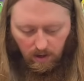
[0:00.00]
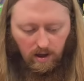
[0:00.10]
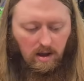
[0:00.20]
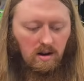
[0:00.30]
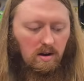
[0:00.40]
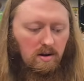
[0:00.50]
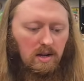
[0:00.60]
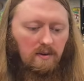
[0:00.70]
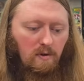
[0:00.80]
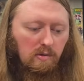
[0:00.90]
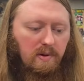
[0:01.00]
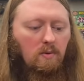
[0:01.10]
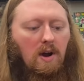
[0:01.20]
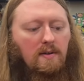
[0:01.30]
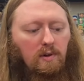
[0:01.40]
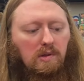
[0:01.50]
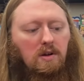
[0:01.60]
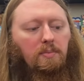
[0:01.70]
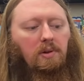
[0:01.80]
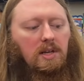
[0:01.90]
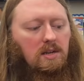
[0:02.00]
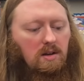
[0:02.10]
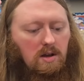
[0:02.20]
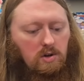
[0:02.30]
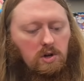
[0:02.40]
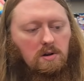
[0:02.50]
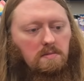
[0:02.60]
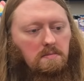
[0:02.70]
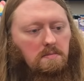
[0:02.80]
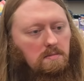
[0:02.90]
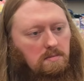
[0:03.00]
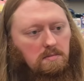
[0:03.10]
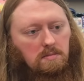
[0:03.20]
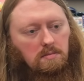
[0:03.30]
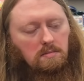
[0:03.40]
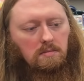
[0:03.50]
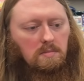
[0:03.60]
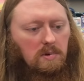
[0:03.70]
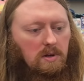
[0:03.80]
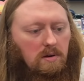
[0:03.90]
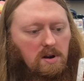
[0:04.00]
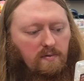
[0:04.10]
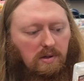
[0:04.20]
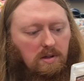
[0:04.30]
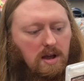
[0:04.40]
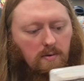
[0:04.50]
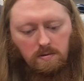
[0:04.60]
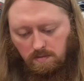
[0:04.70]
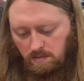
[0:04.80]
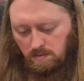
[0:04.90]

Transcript: And Need for Speed Rivals Complete Edition. Hmm. Never seen that one.